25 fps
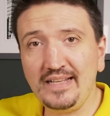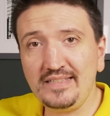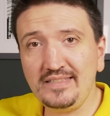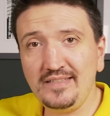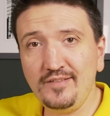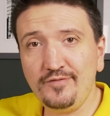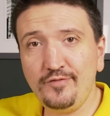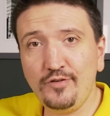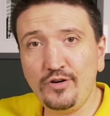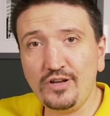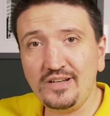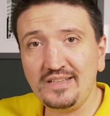
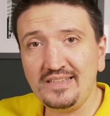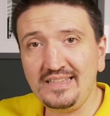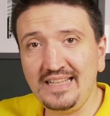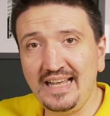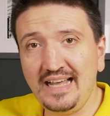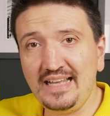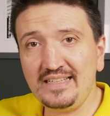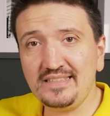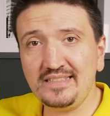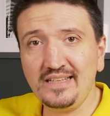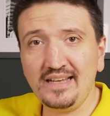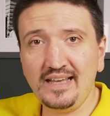XE4
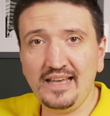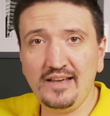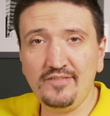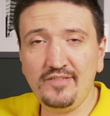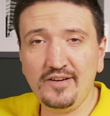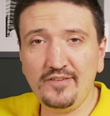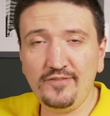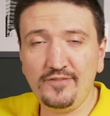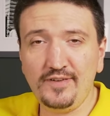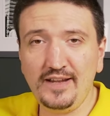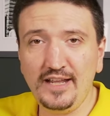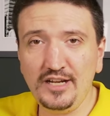doesn't have
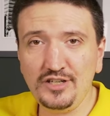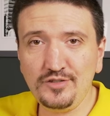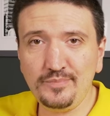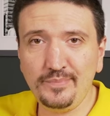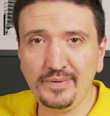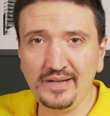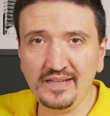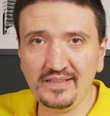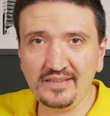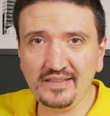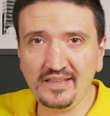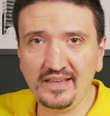a flash
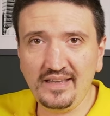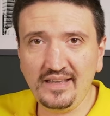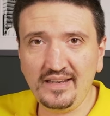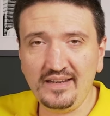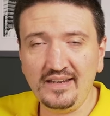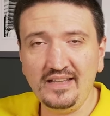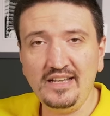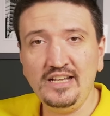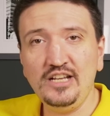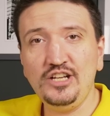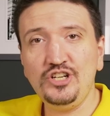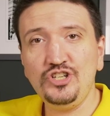built in.